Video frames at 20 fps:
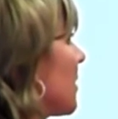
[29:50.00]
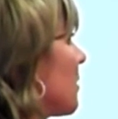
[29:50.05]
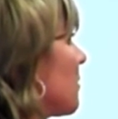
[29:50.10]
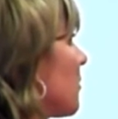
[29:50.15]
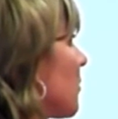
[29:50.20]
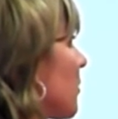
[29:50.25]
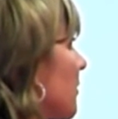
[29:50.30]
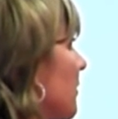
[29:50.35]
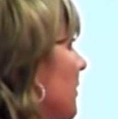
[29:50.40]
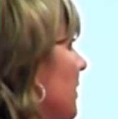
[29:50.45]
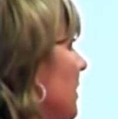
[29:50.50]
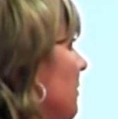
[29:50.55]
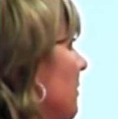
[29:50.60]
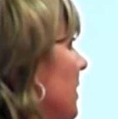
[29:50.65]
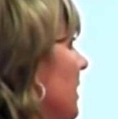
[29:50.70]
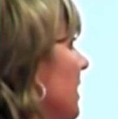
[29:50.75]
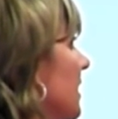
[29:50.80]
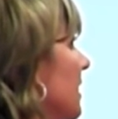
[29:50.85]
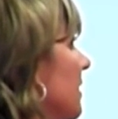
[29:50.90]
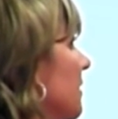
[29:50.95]
about morphine
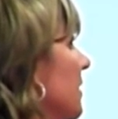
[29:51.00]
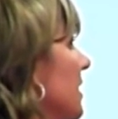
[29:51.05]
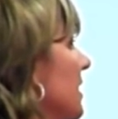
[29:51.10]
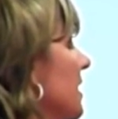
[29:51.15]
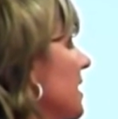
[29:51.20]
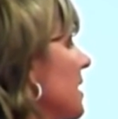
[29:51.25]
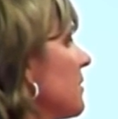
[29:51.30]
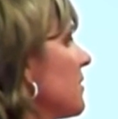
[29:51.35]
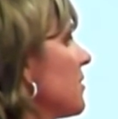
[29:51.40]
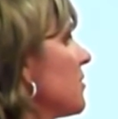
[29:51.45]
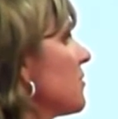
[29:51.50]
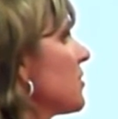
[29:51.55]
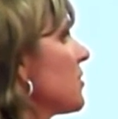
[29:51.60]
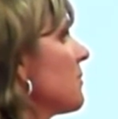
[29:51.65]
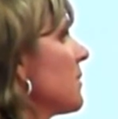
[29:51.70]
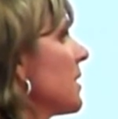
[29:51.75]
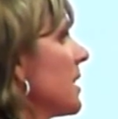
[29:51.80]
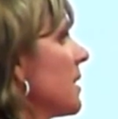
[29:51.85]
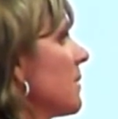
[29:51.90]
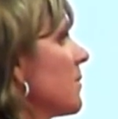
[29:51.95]
weaning.
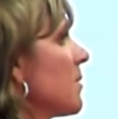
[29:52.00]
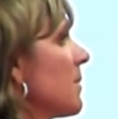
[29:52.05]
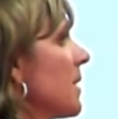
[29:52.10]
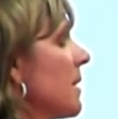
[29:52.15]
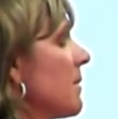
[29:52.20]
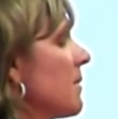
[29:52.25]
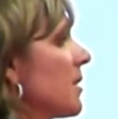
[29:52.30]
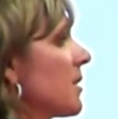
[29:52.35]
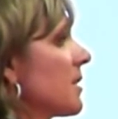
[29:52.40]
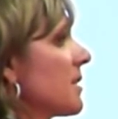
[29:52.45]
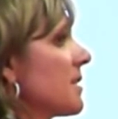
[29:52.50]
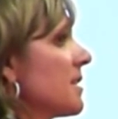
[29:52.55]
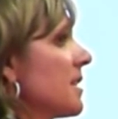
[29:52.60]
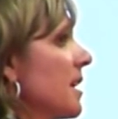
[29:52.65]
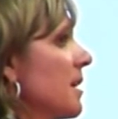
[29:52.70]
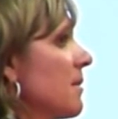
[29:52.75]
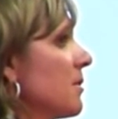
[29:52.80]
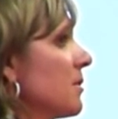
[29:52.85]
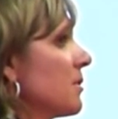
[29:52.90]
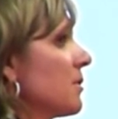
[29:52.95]
Usually we keep the baby on a
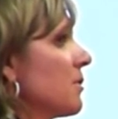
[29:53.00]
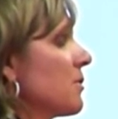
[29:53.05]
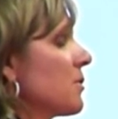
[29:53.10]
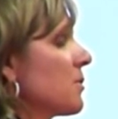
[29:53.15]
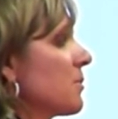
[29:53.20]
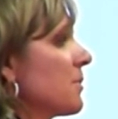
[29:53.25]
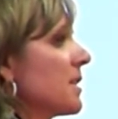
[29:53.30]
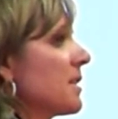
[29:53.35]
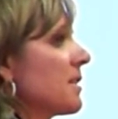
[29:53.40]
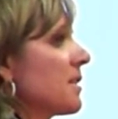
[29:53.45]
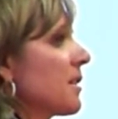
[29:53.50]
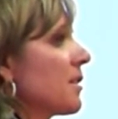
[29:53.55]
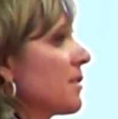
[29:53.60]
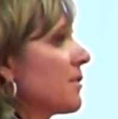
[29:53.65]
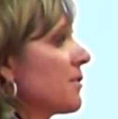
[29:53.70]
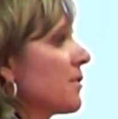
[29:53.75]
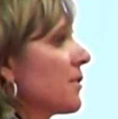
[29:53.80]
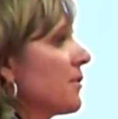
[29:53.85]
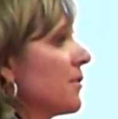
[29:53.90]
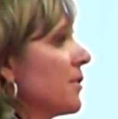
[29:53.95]
stable dose and we start
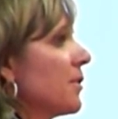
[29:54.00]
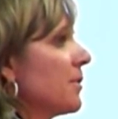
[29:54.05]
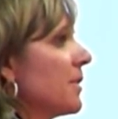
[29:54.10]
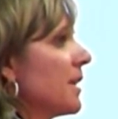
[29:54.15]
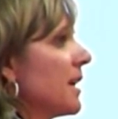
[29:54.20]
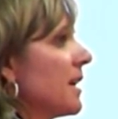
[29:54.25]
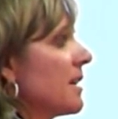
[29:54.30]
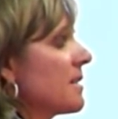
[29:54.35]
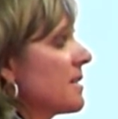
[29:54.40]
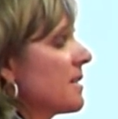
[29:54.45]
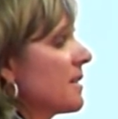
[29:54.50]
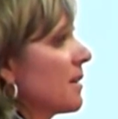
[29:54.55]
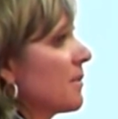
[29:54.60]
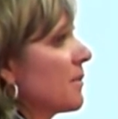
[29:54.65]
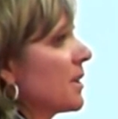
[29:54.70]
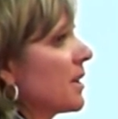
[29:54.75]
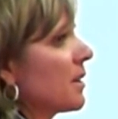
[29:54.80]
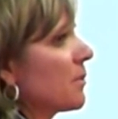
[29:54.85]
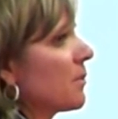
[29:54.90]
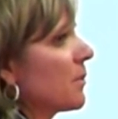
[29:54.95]
it for a few days, and then
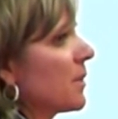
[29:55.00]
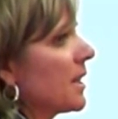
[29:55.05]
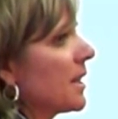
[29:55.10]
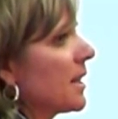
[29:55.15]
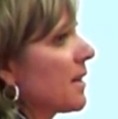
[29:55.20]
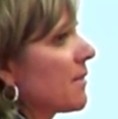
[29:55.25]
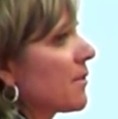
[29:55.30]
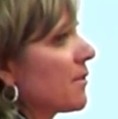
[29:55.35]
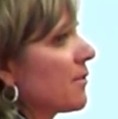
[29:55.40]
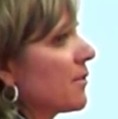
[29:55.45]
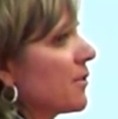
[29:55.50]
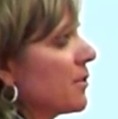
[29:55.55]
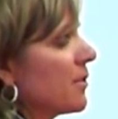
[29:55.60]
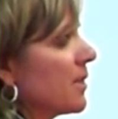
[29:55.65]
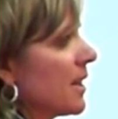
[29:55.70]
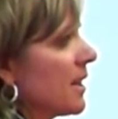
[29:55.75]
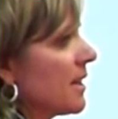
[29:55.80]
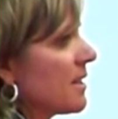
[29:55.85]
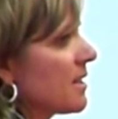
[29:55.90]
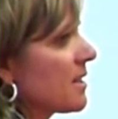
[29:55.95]
we can wean every few
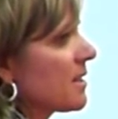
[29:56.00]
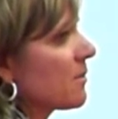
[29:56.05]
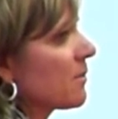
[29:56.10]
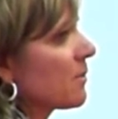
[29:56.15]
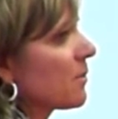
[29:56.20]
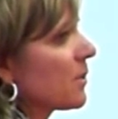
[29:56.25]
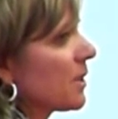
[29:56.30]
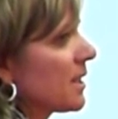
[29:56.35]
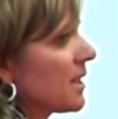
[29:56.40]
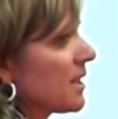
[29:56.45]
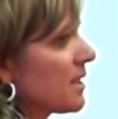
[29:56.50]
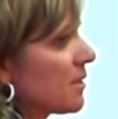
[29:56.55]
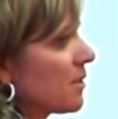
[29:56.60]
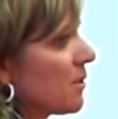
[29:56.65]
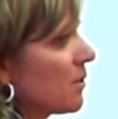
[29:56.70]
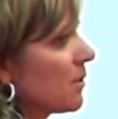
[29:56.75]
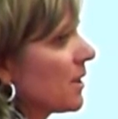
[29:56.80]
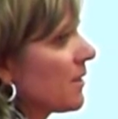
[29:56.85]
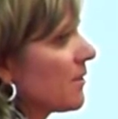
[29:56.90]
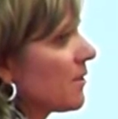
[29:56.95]
days really
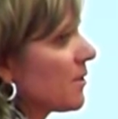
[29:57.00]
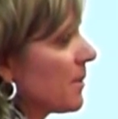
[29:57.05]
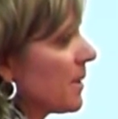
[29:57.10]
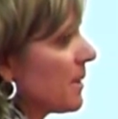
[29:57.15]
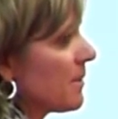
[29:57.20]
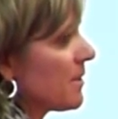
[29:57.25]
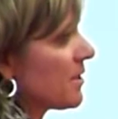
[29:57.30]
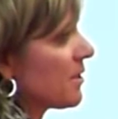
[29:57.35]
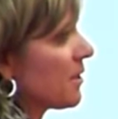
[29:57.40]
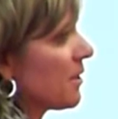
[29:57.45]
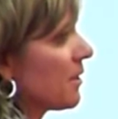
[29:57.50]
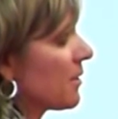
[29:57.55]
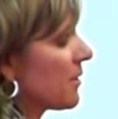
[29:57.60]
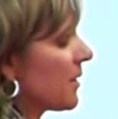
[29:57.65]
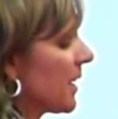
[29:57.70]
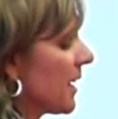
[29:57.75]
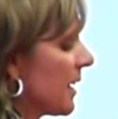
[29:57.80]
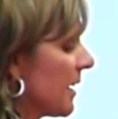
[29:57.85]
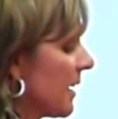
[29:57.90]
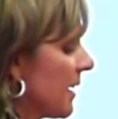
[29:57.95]
slowly if the baby's
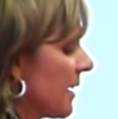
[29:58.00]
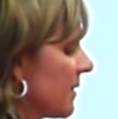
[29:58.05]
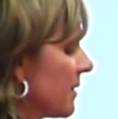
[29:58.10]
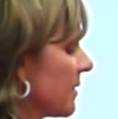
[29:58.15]
tolerating